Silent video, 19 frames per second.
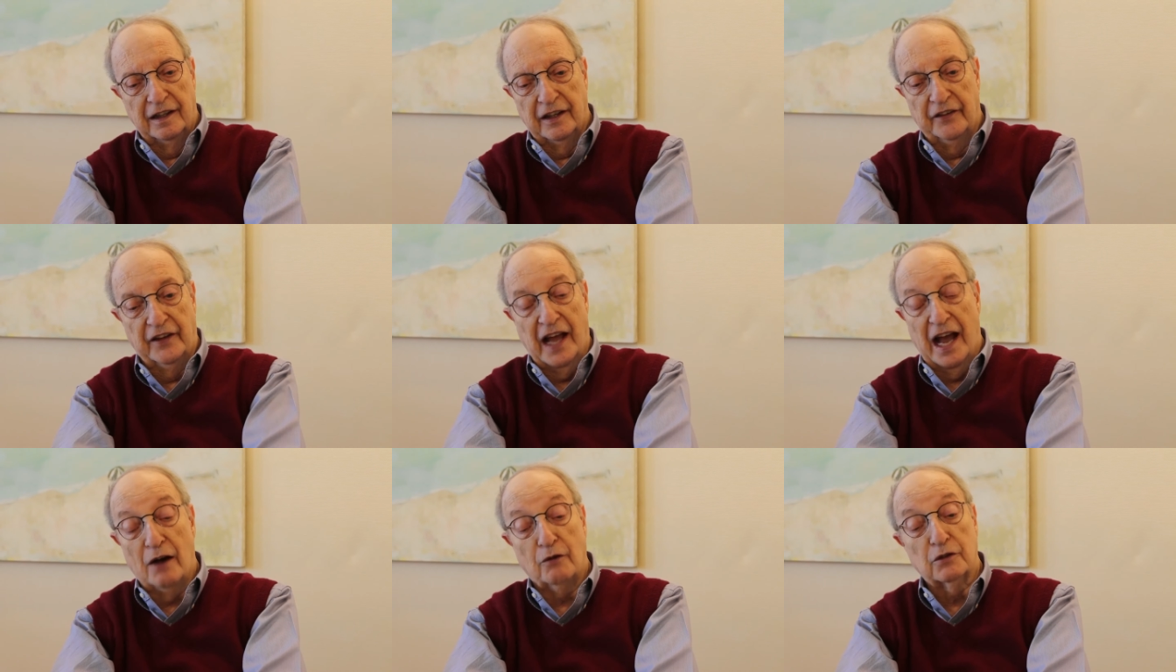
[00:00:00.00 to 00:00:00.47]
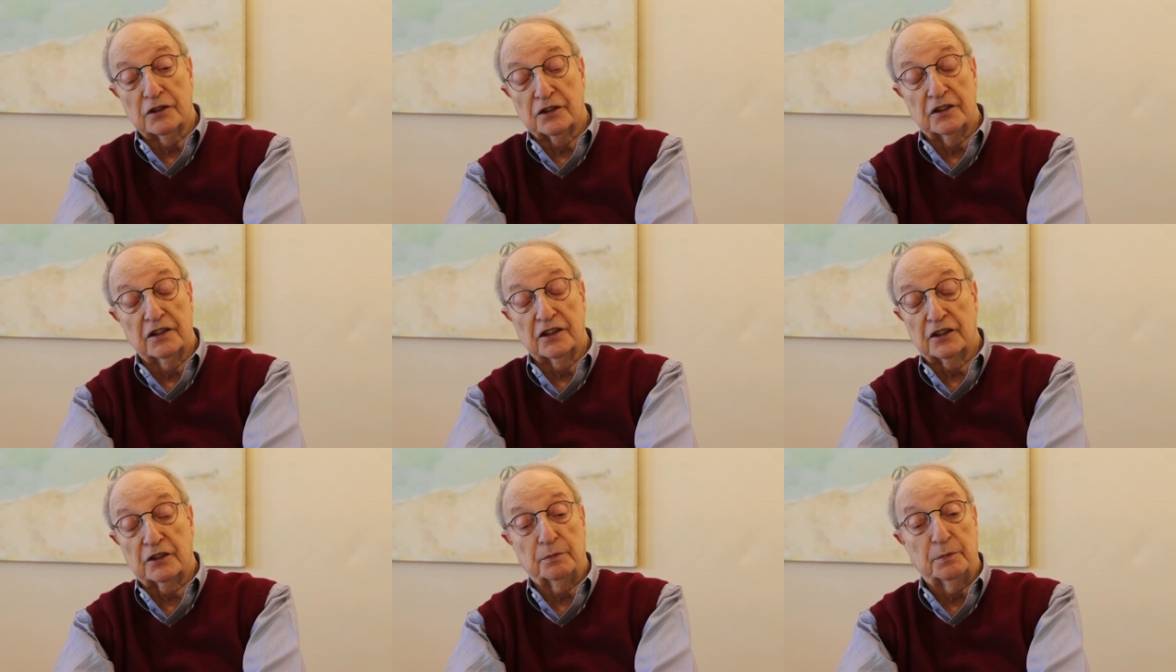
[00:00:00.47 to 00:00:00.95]
And that
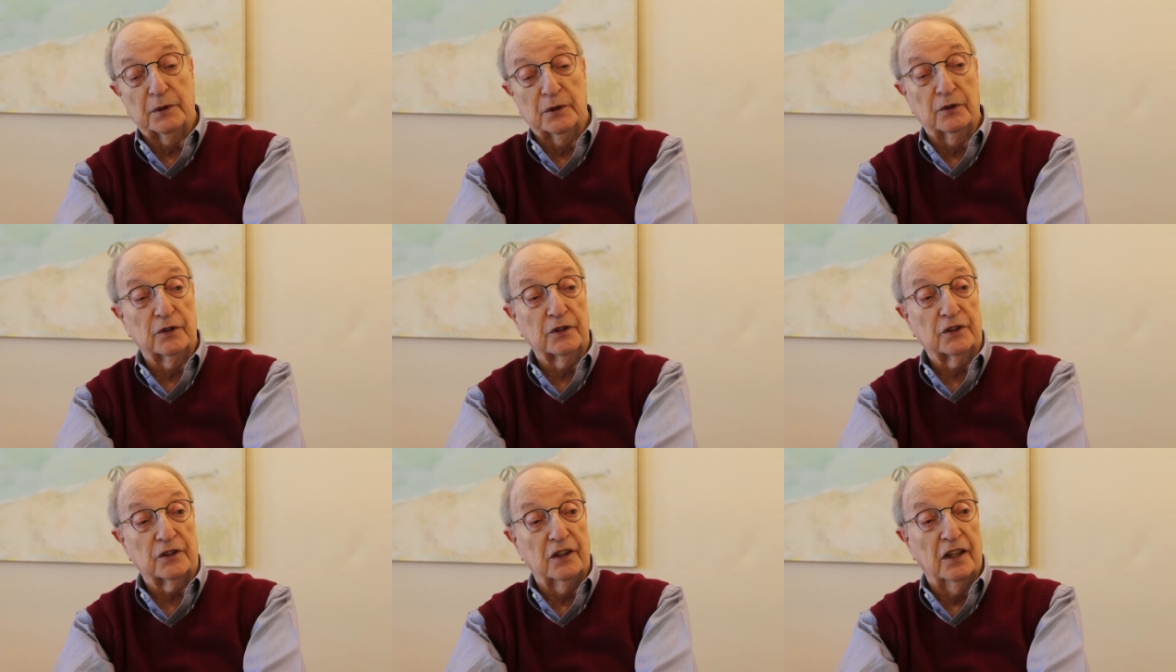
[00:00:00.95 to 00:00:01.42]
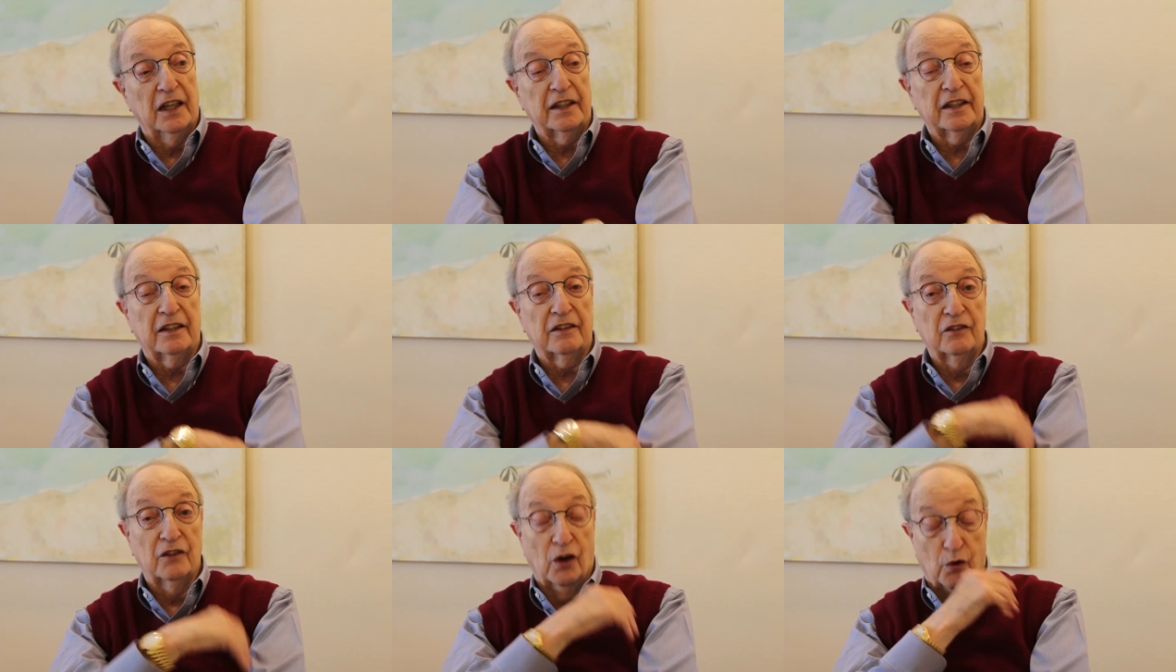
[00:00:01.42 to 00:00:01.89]
was an experience like
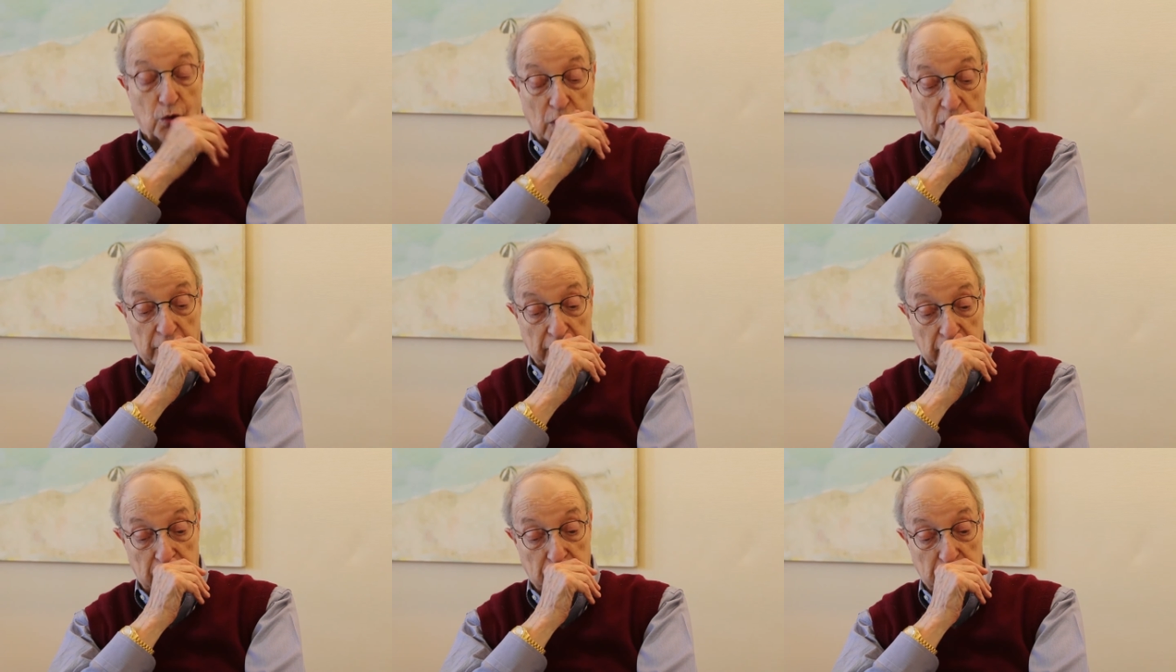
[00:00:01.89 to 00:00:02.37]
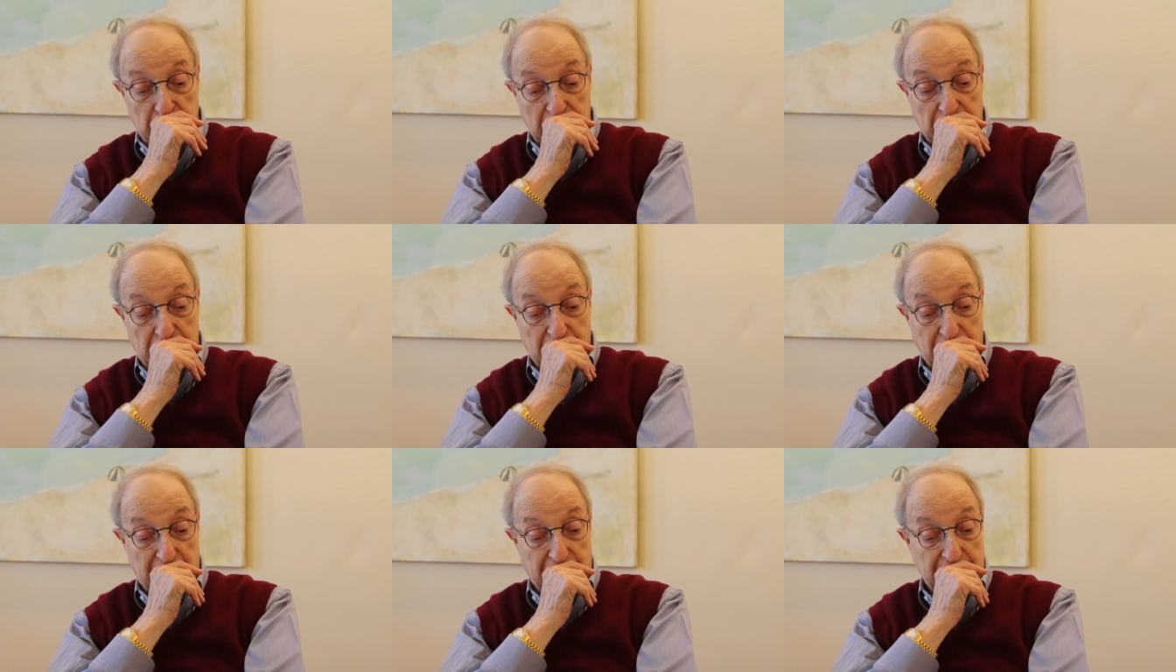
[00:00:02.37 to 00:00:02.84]
no other
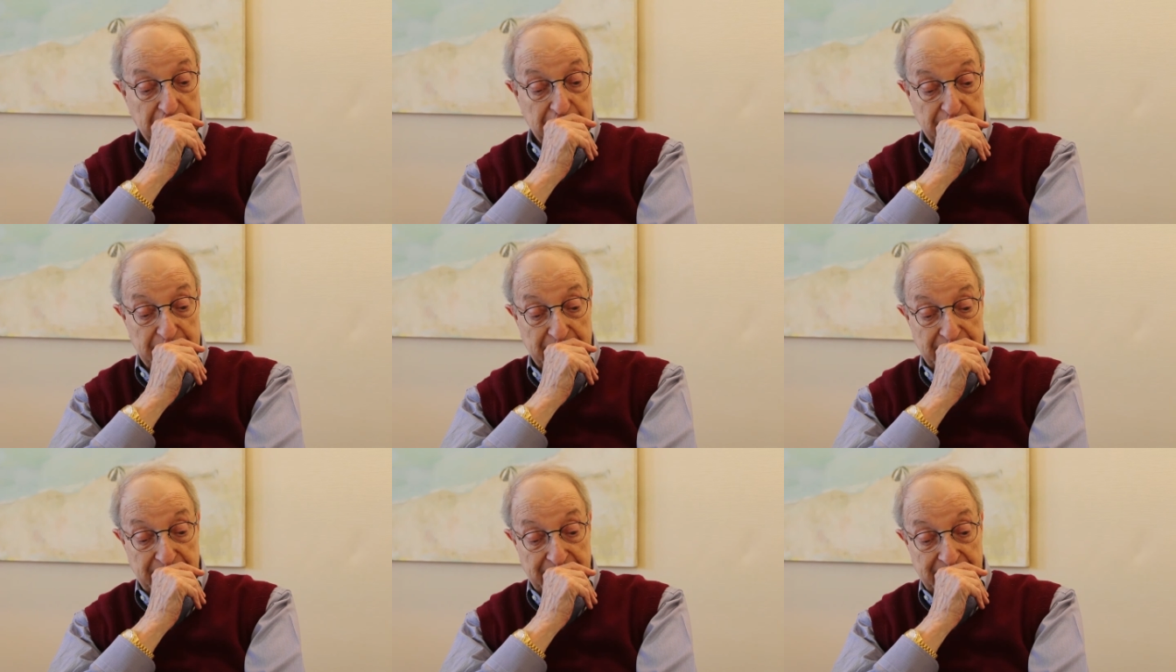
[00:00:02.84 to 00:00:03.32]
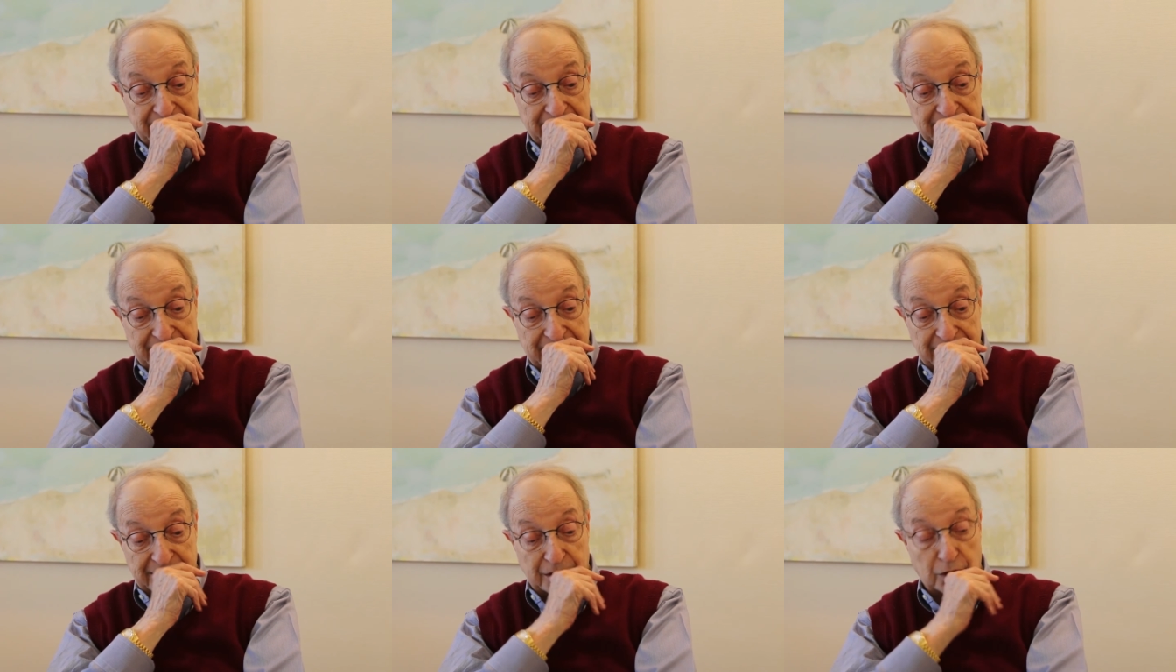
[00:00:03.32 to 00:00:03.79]
because
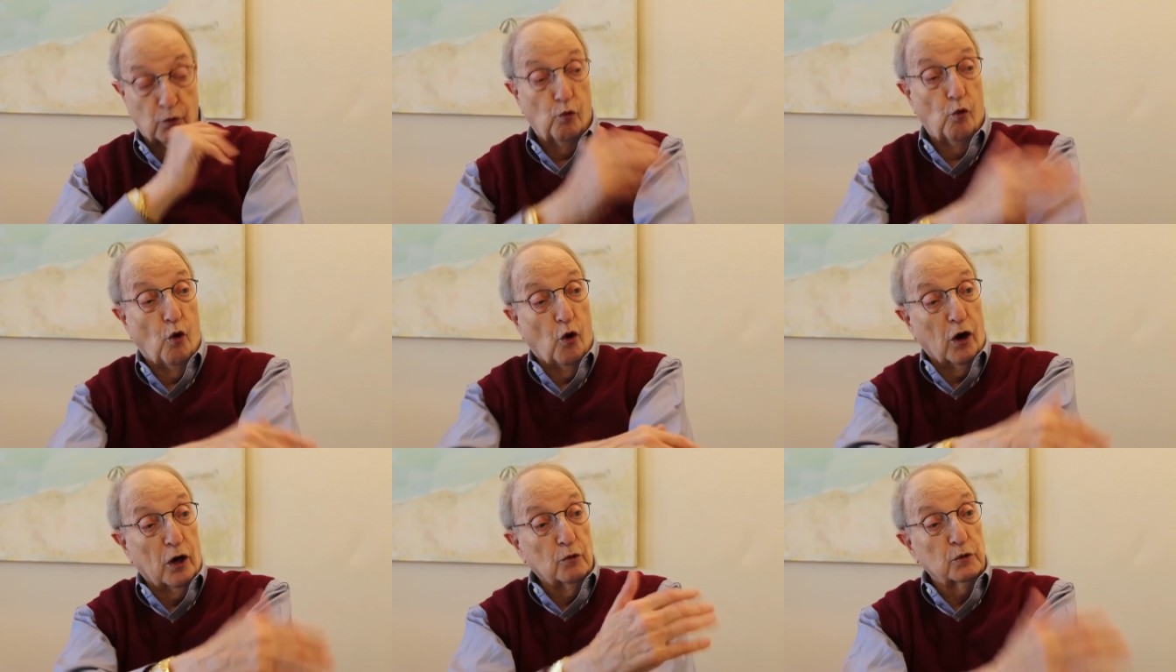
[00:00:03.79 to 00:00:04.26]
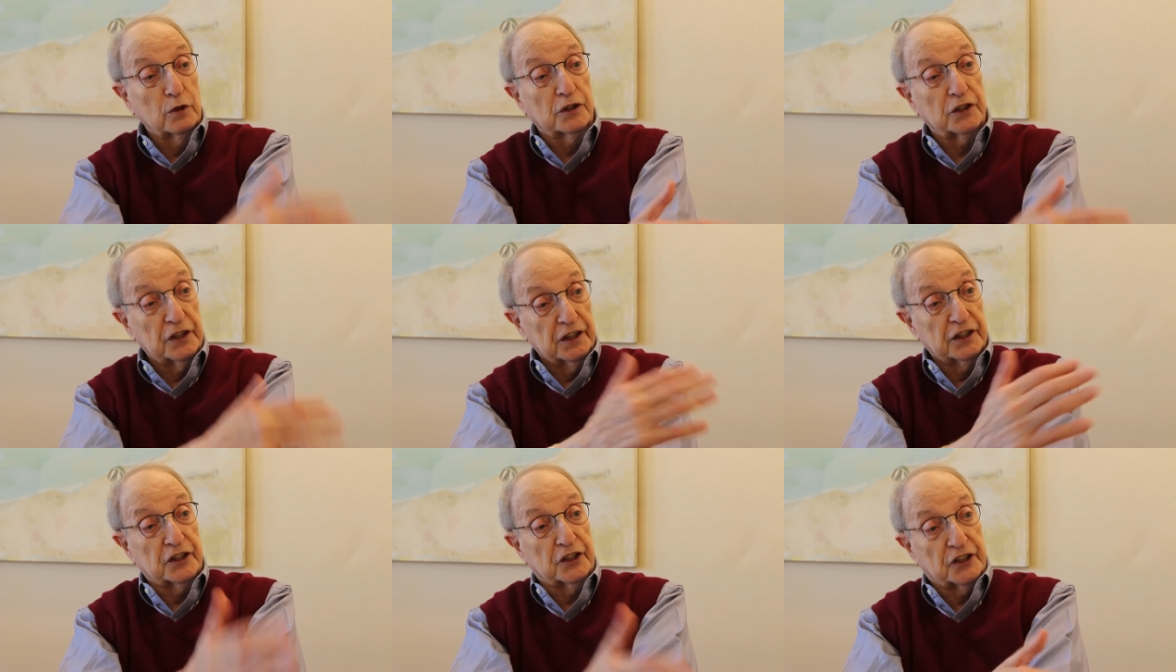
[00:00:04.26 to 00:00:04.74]
the war
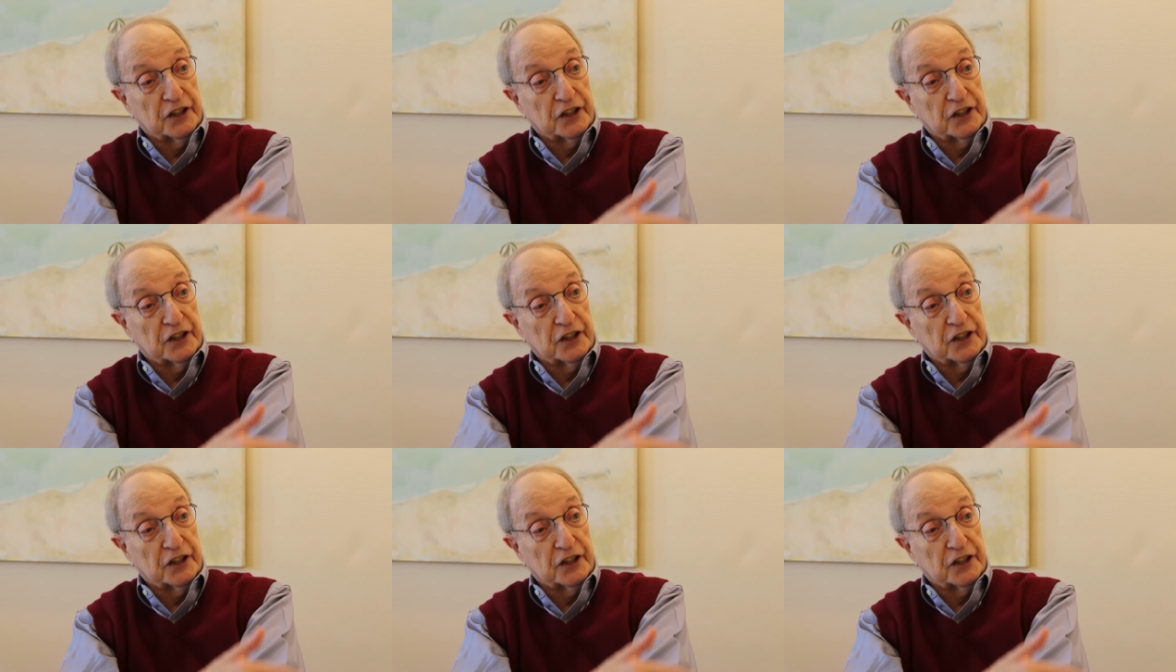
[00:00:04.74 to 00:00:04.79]
was, in a